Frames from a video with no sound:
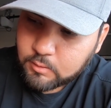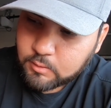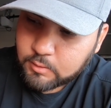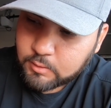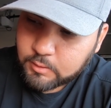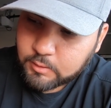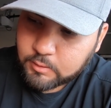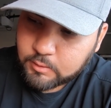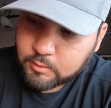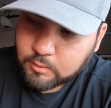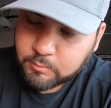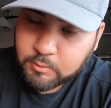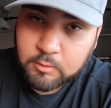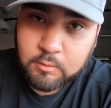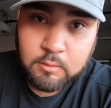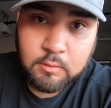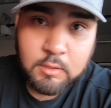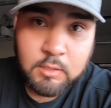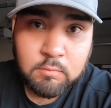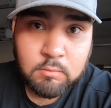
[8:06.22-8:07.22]
I
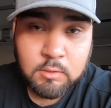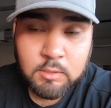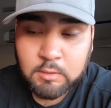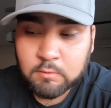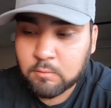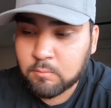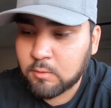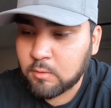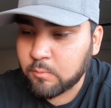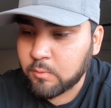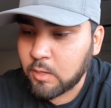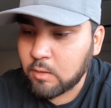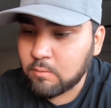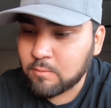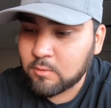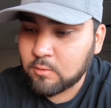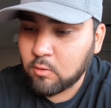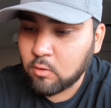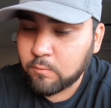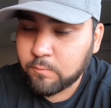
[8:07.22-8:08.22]
mean, this wasn't giving me any
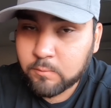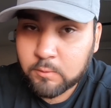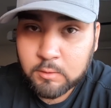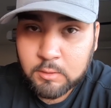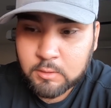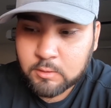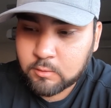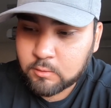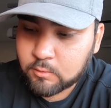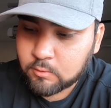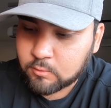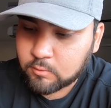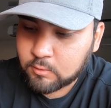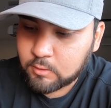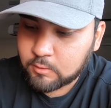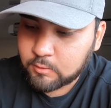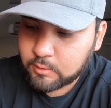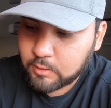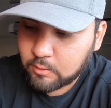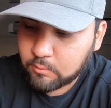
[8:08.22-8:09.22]
problems, so hopefully this, you know,
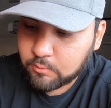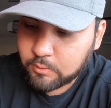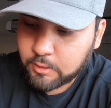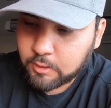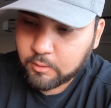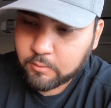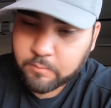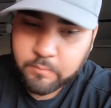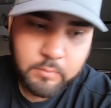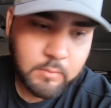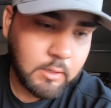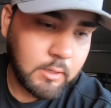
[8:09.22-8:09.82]
stays that way.